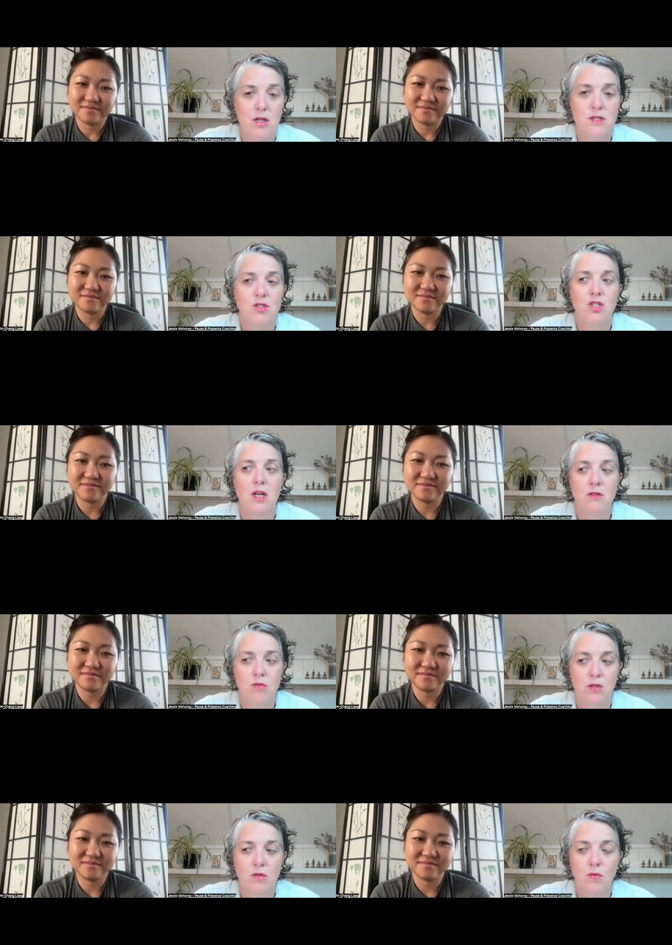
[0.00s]
Speaker 1: in
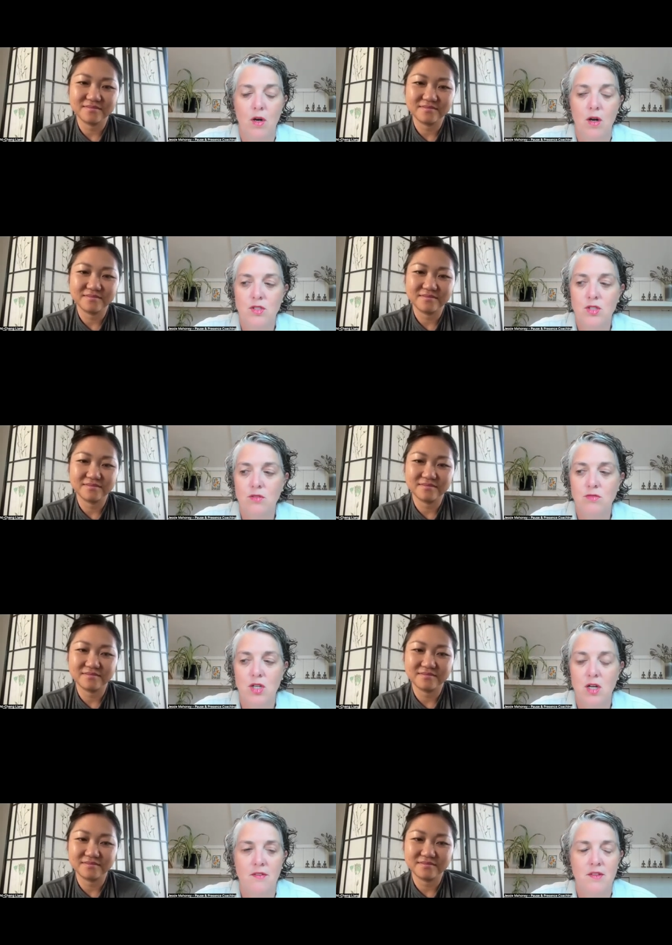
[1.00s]
general, we're also
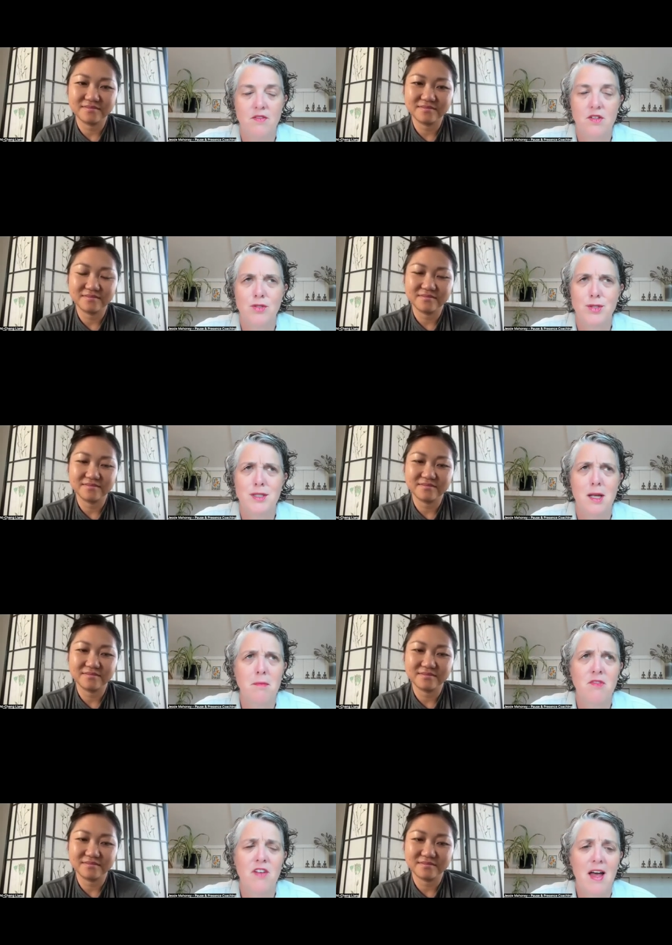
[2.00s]
taught that there's
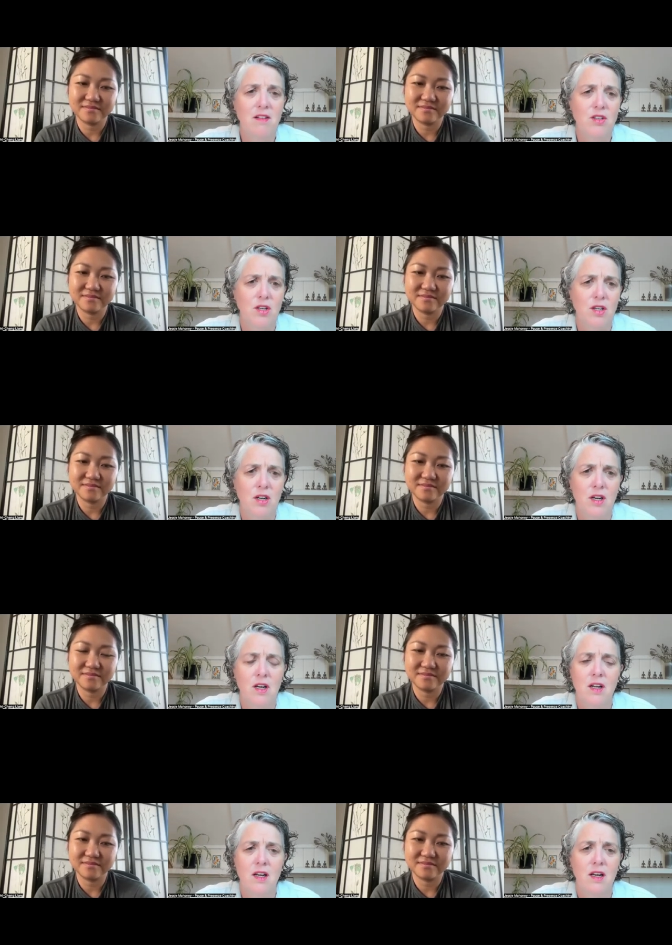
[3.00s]
some valor
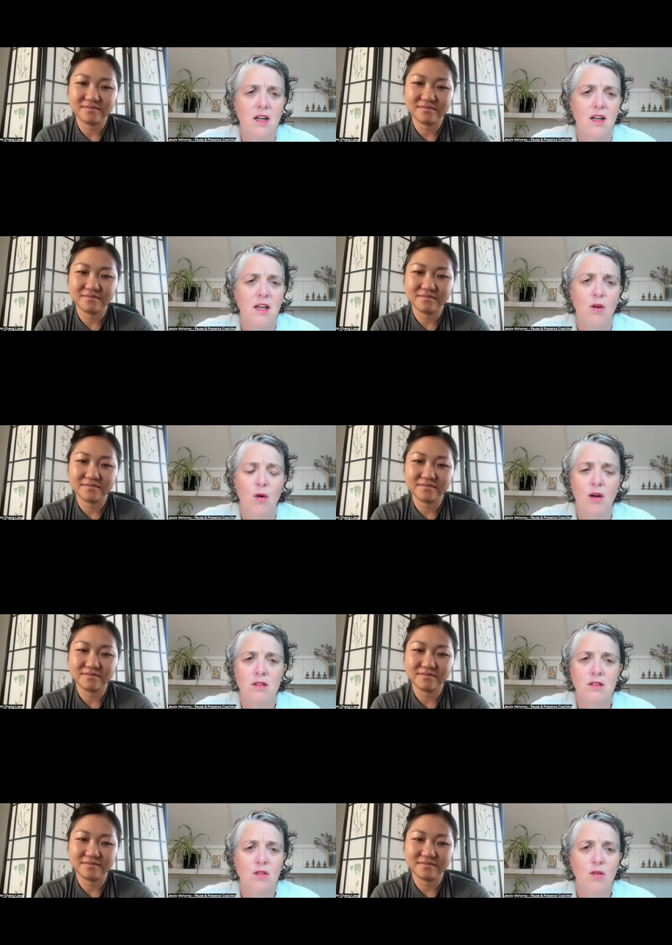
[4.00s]

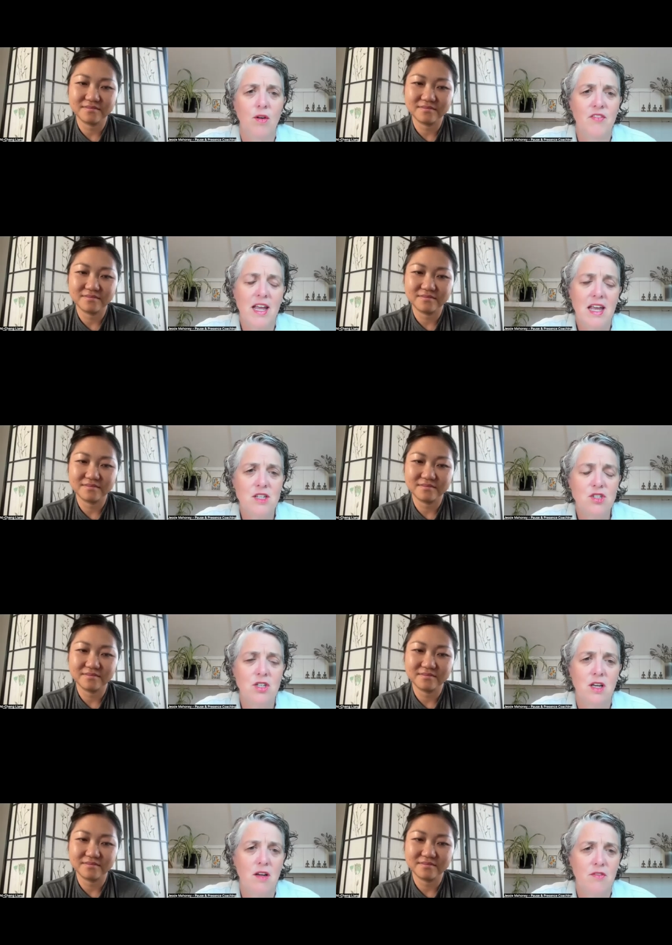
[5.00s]
or
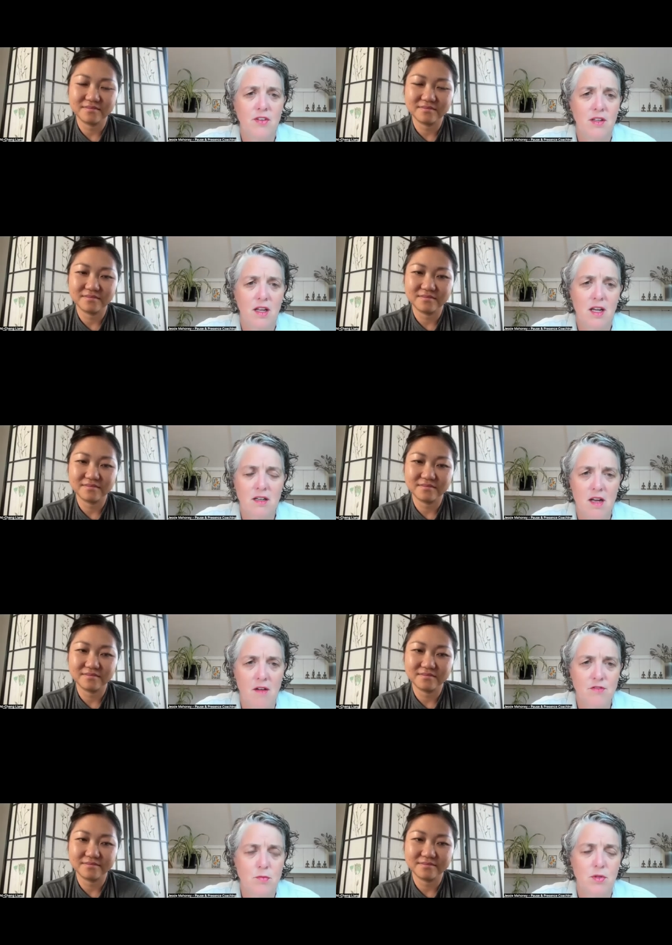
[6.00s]
glorification of feeling
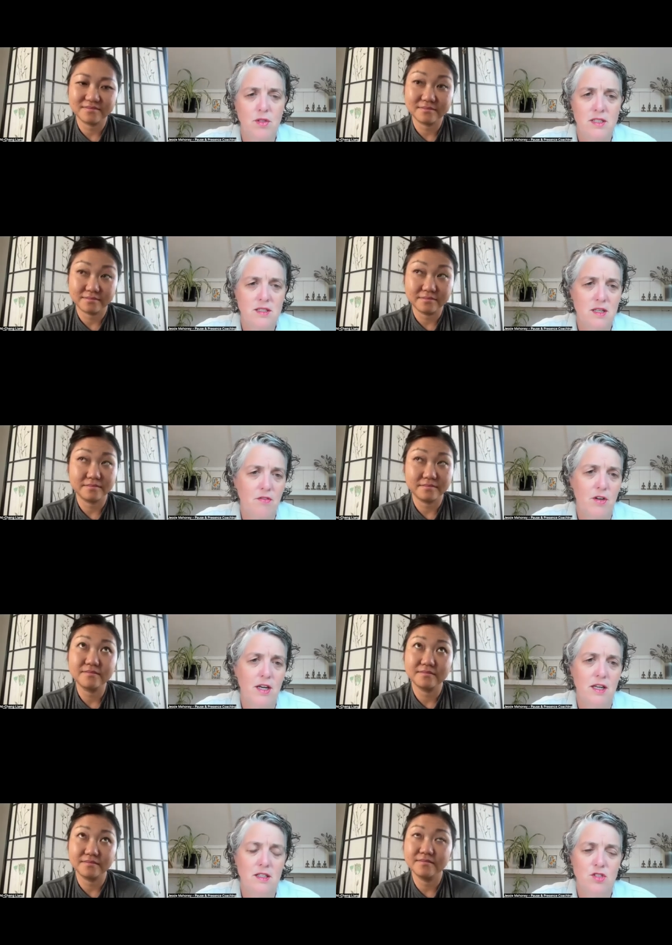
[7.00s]
uncomfortable and
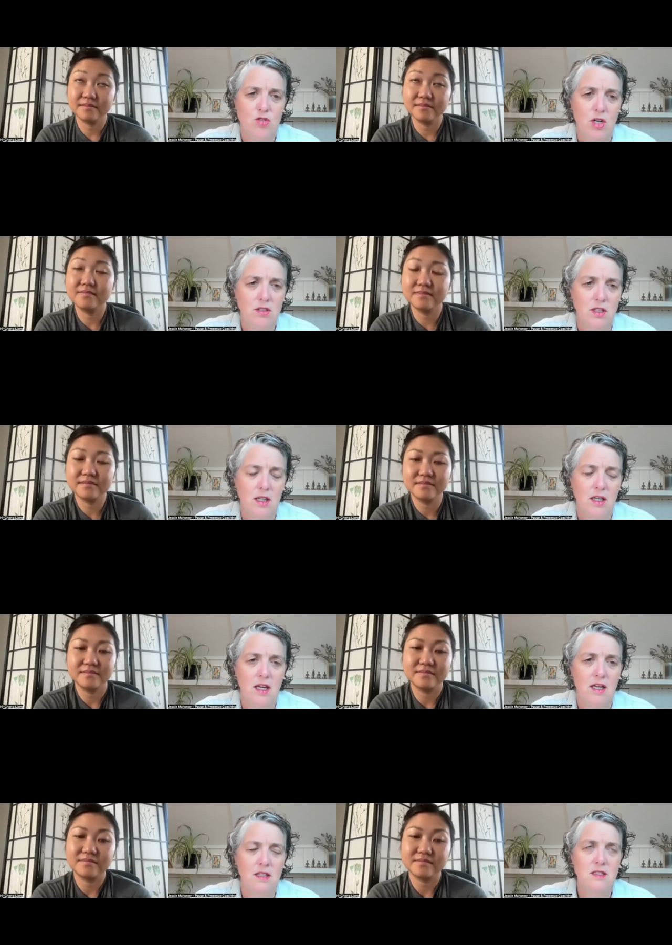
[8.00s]
suffering and struggling,
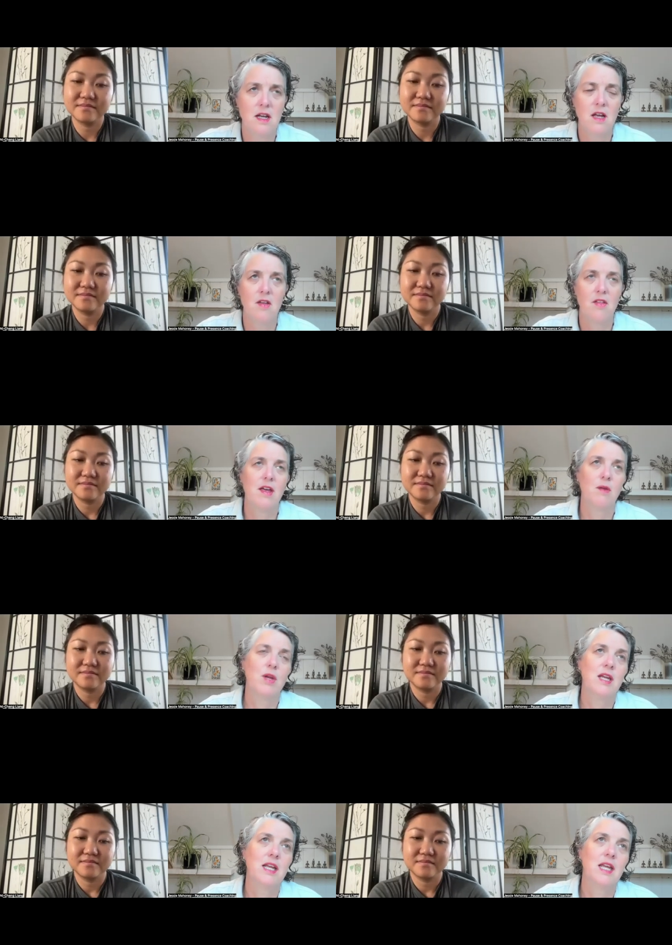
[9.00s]
and that
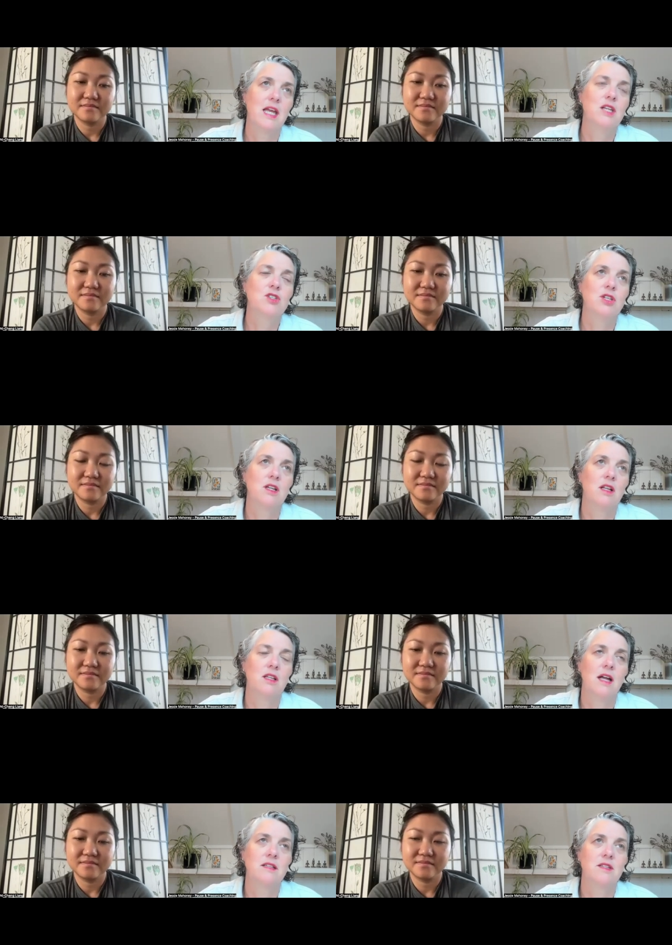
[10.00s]
we engage in
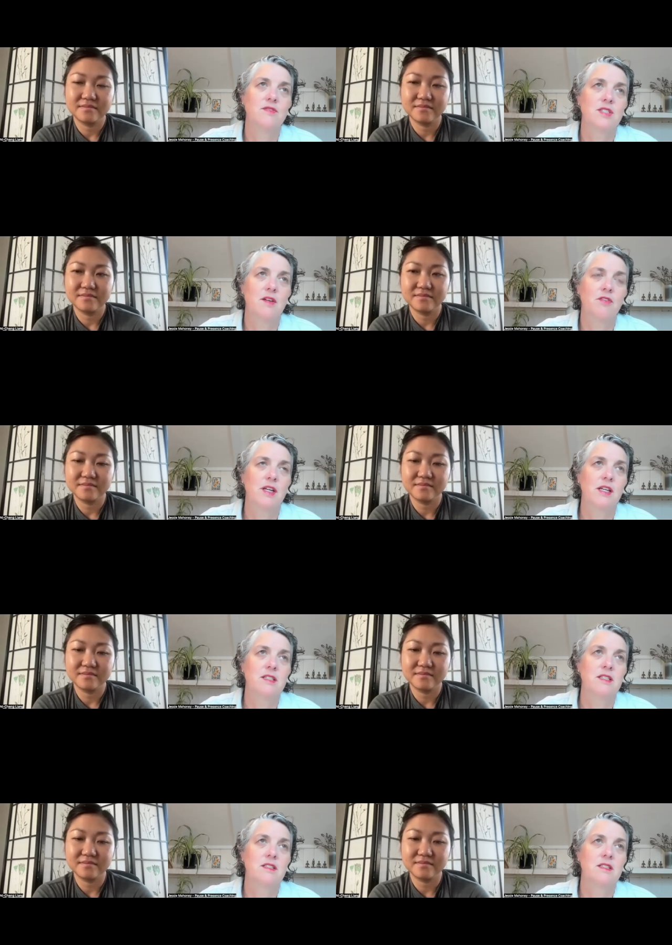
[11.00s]
collective suffering